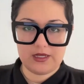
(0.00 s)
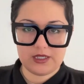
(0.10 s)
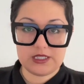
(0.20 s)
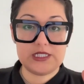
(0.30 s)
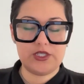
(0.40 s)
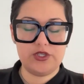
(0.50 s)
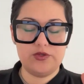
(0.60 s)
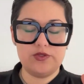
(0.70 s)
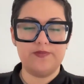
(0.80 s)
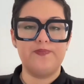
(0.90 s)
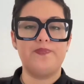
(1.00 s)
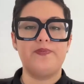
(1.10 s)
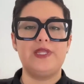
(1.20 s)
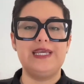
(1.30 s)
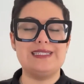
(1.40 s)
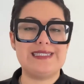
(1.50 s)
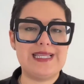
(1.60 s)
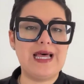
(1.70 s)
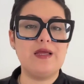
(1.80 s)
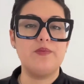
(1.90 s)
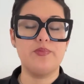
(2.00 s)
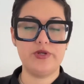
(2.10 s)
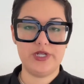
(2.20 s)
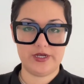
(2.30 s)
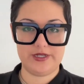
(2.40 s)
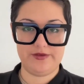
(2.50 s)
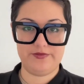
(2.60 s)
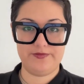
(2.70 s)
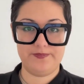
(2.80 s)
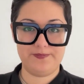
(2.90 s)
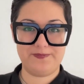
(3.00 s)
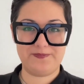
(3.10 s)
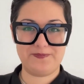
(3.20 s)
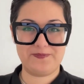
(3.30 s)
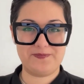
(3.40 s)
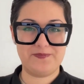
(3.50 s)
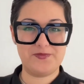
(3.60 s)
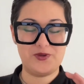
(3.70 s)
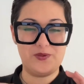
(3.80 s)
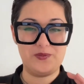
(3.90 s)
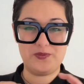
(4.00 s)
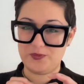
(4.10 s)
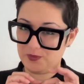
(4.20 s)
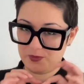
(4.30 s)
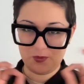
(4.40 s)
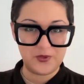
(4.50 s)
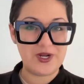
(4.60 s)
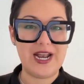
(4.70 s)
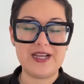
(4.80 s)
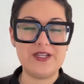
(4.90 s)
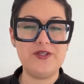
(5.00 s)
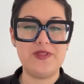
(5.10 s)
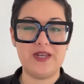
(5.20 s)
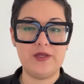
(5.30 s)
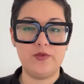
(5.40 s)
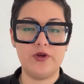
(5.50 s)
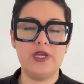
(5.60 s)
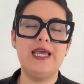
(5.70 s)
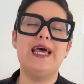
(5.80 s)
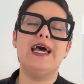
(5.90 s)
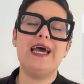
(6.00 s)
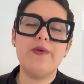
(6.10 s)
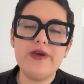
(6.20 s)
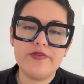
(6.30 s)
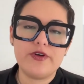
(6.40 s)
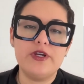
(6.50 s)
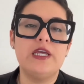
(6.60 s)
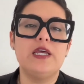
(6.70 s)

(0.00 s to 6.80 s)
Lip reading: continues, it's not productive. So we're not going to do that anymore. However,